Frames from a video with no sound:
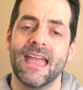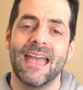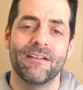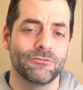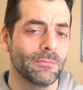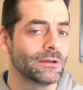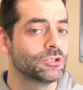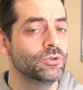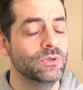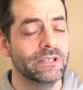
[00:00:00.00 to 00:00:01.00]
After about
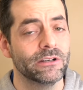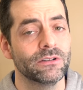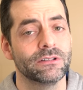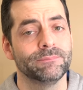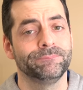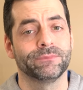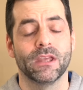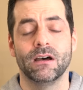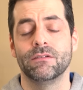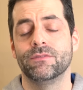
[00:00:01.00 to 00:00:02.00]
two years
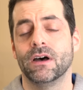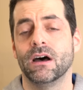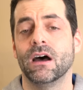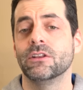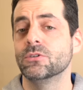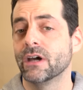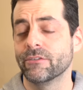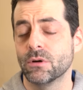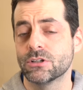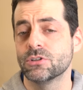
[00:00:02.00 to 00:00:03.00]
of uh, a new
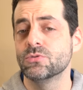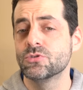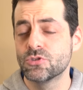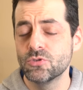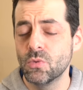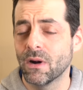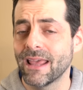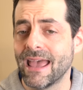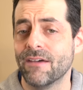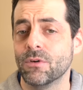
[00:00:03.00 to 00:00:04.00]
dive watch, you do want
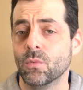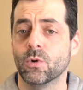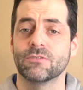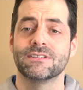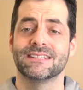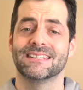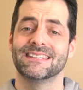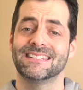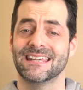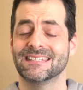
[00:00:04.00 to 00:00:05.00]
to have it water
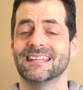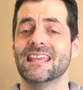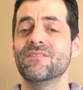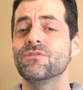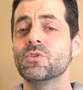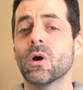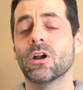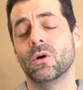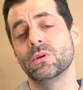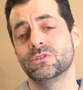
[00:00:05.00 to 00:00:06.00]
resistance tested if you are
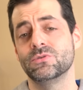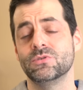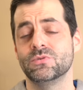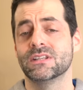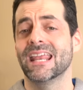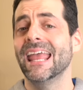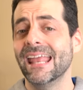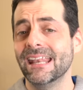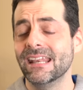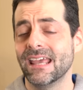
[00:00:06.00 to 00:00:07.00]
going to use it
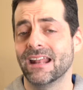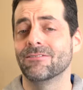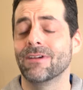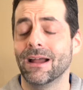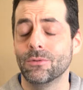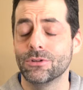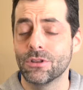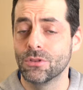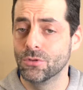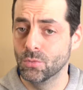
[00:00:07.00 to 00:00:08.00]
in and around
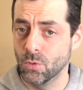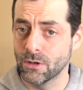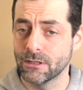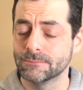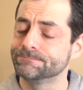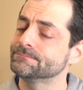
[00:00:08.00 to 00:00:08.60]
the water.